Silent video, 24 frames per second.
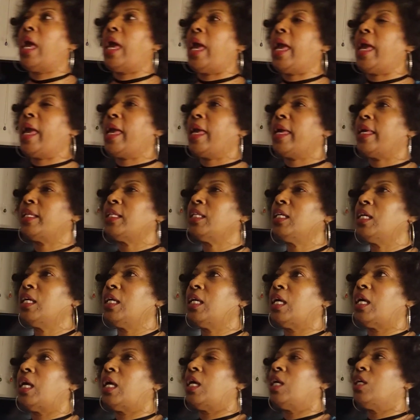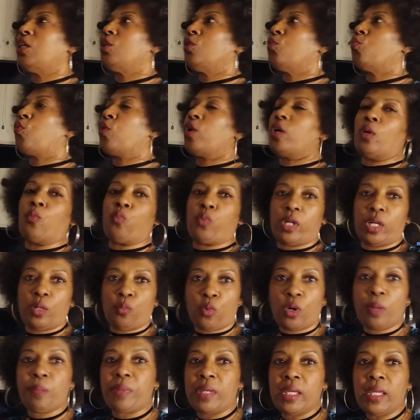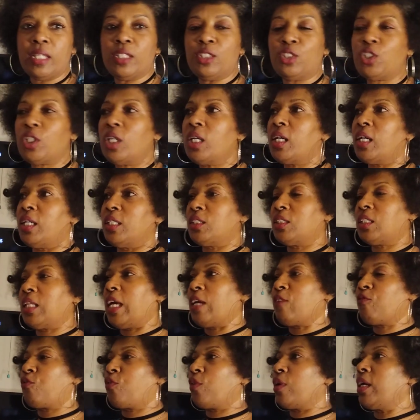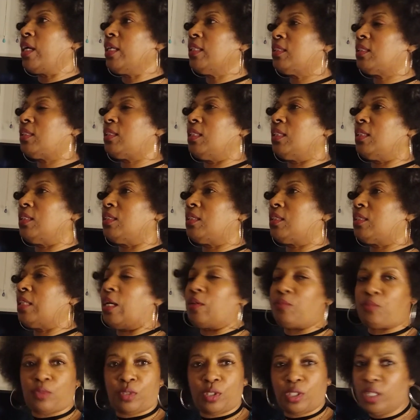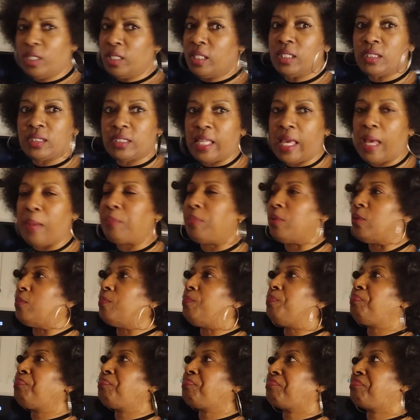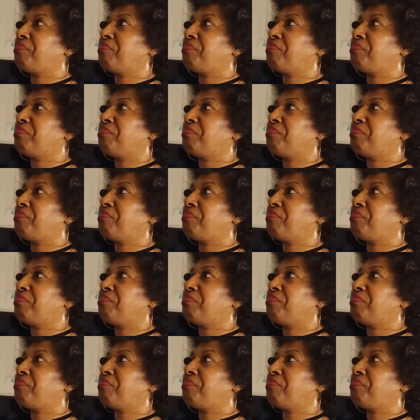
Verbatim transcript: And we're, we're, we're being judged. Like, for instance, a good example